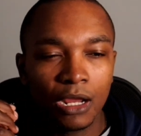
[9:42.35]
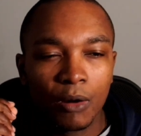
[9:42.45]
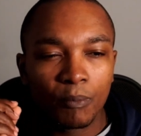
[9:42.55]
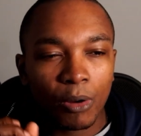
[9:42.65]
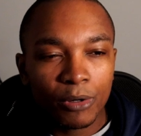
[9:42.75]

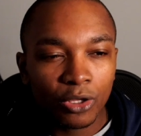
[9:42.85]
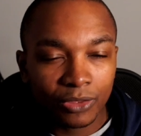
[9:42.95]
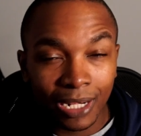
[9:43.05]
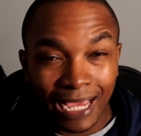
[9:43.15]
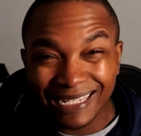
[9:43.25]
probably not the
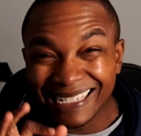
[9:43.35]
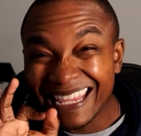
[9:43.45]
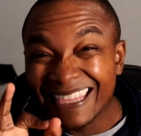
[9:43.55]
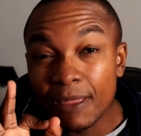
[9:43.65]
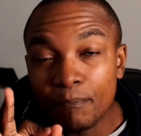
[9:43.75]
lightest
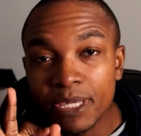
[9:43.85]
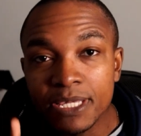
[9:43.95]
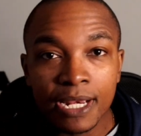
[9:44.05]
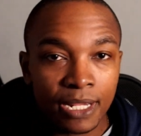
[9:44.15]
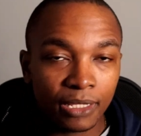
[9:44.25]
in the
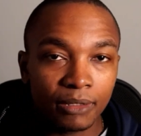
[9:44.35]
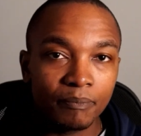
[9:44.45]
beginning,